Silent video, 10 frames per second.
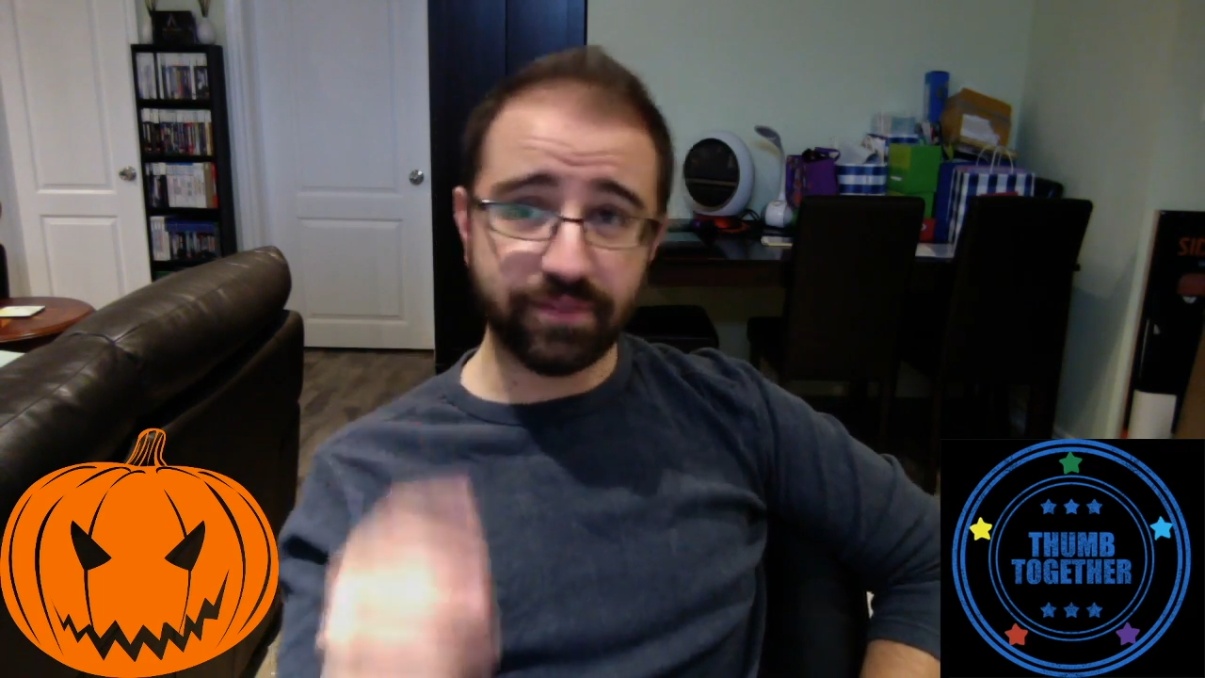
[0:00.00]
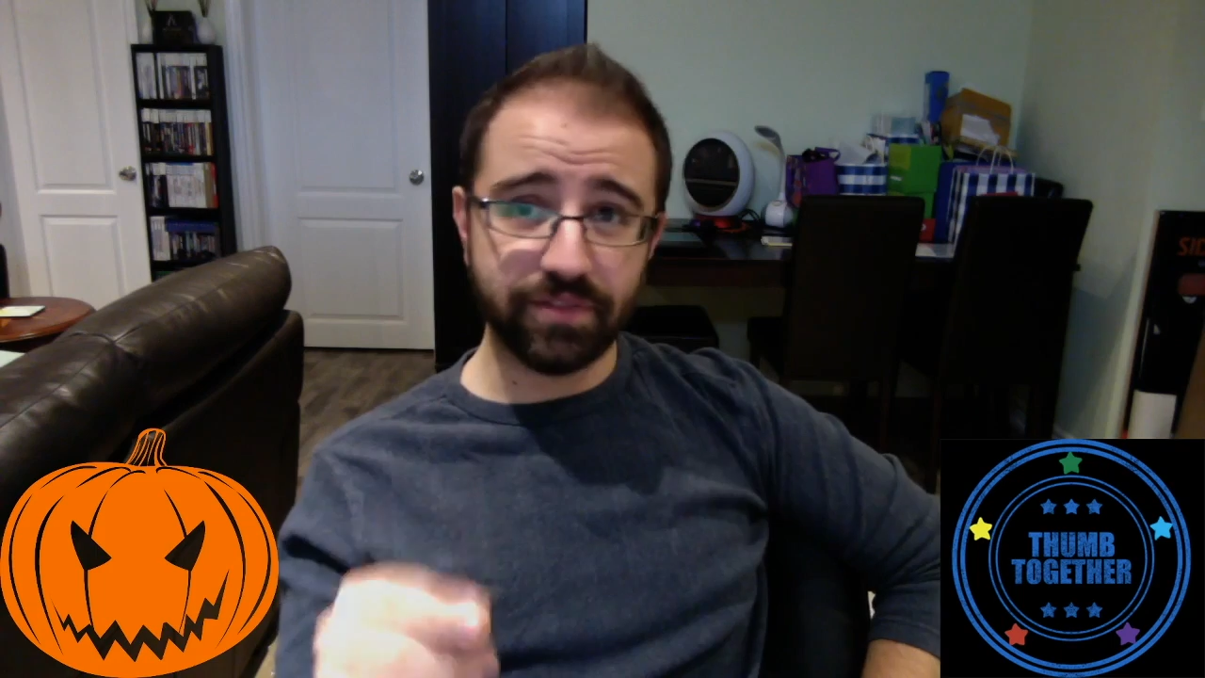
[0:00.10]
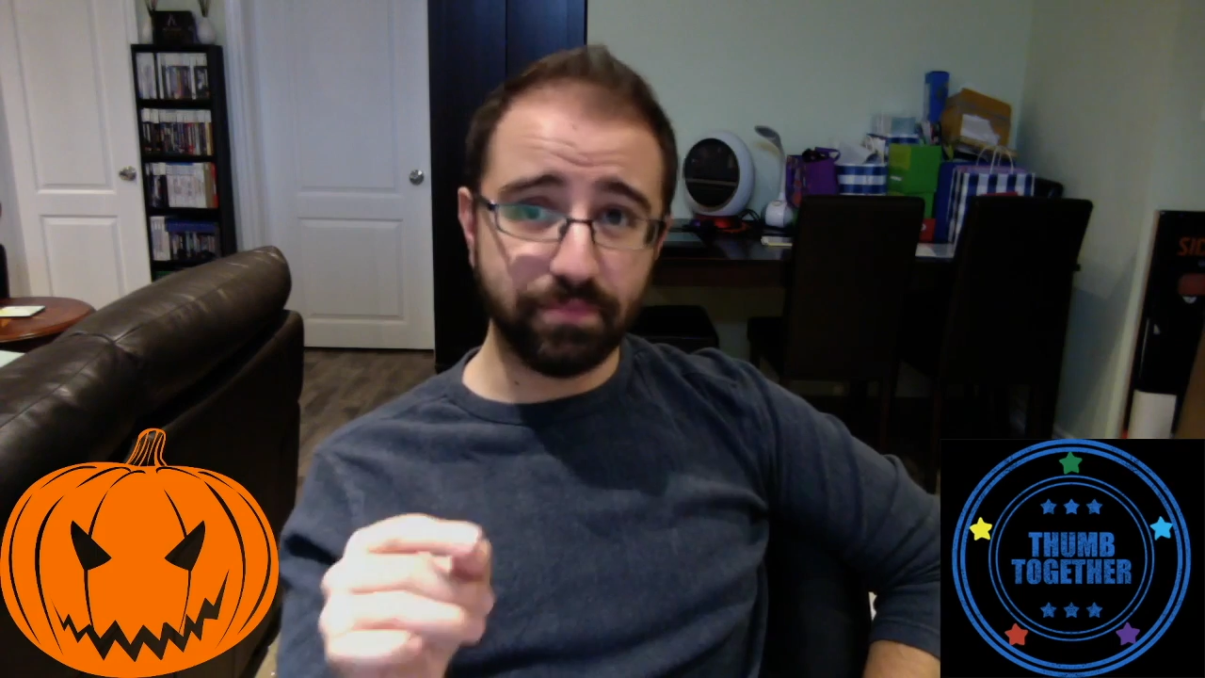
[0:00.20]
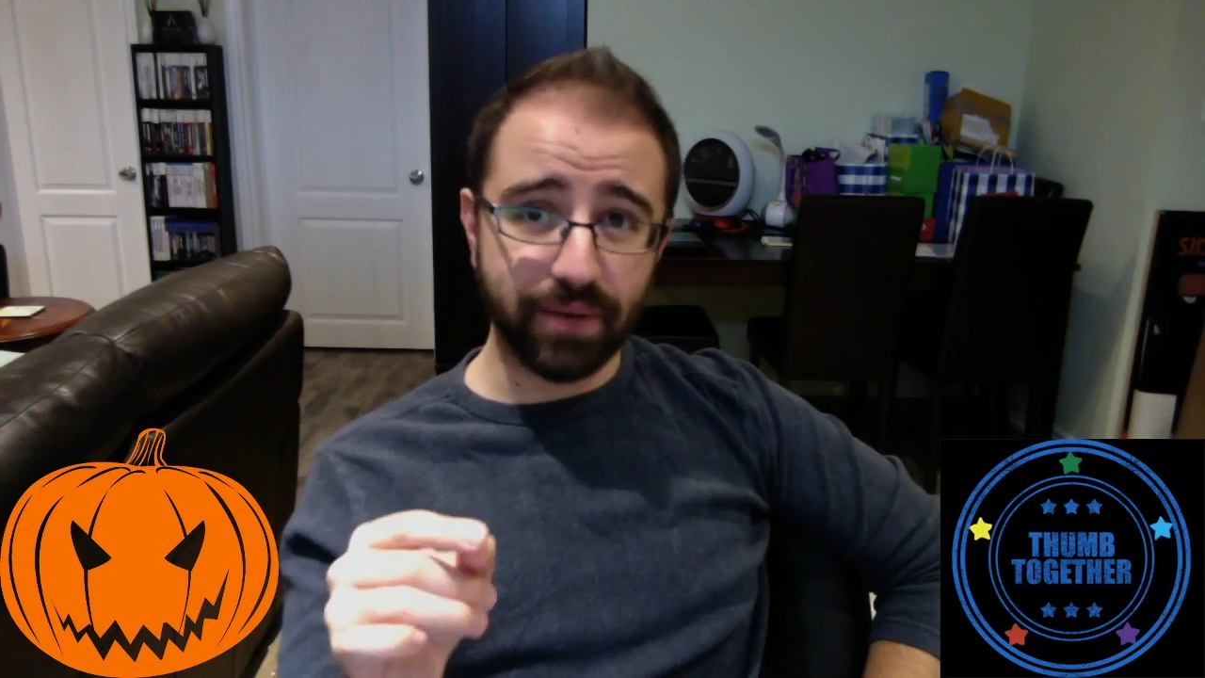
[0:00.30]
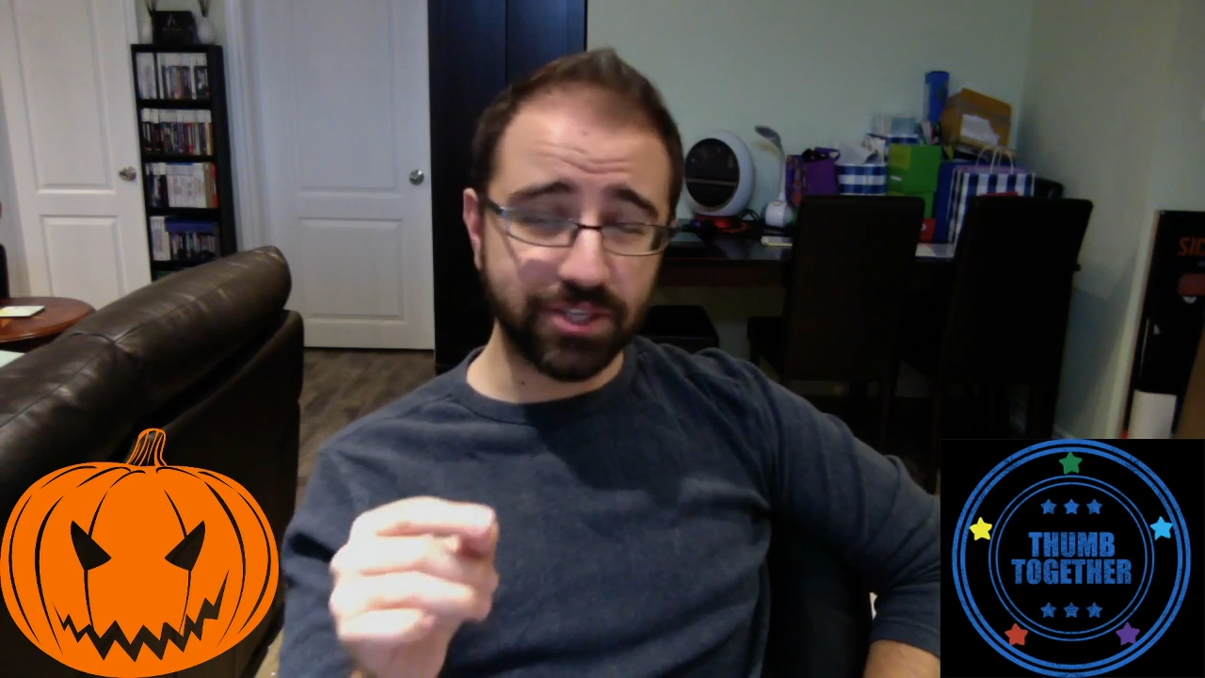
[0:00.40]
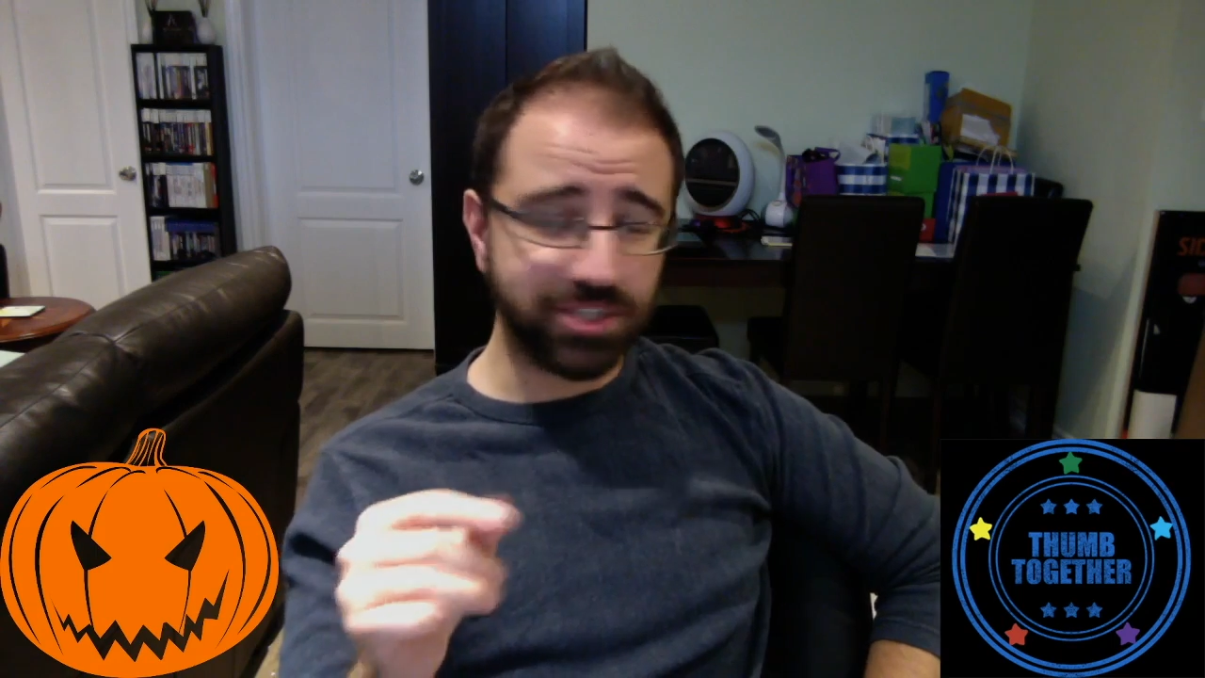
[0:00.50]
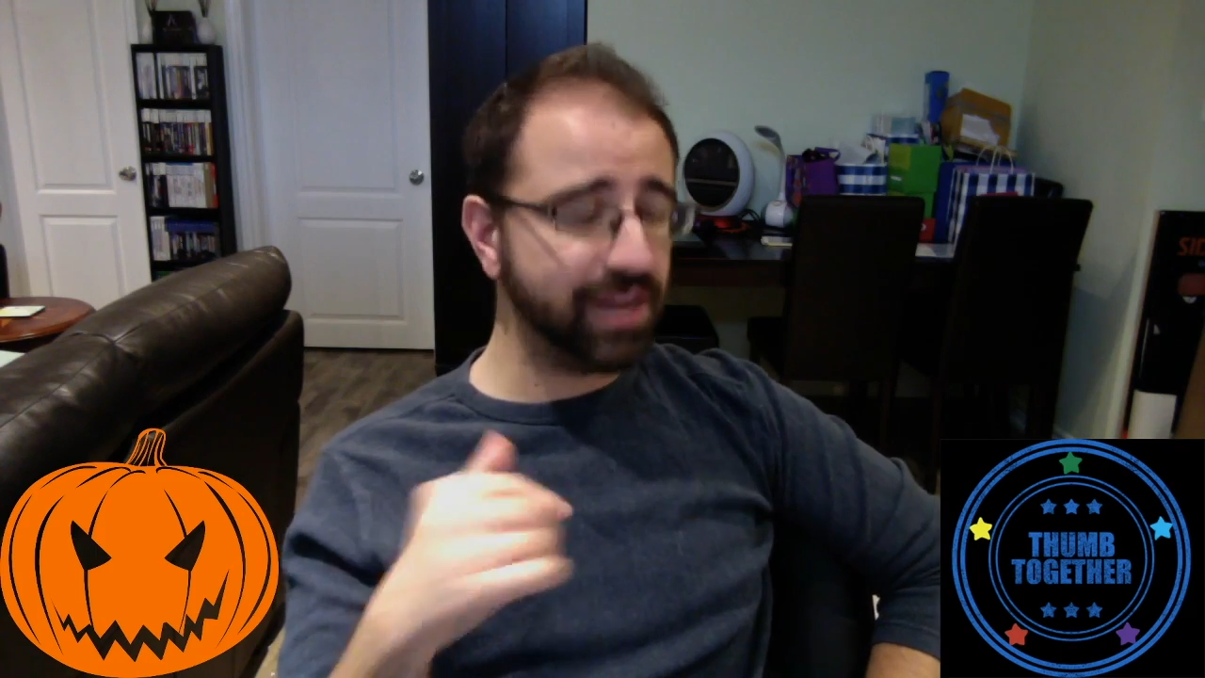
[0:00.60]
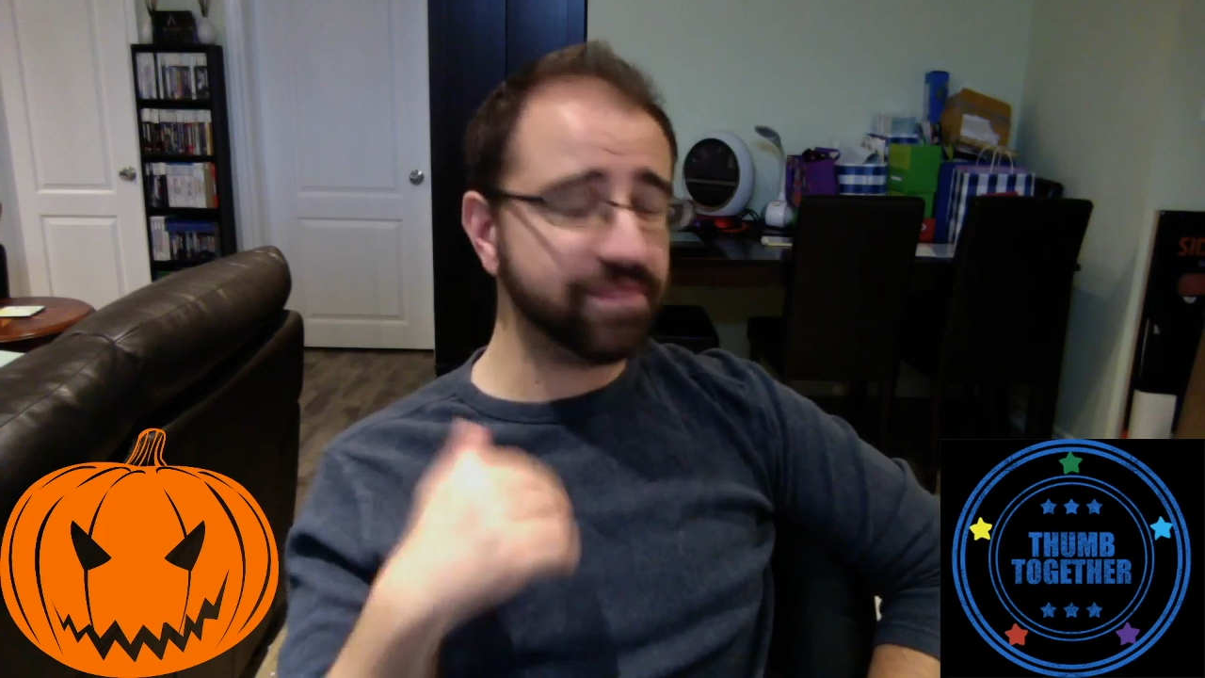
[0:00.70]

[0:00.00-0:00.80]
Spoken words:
of the bunch.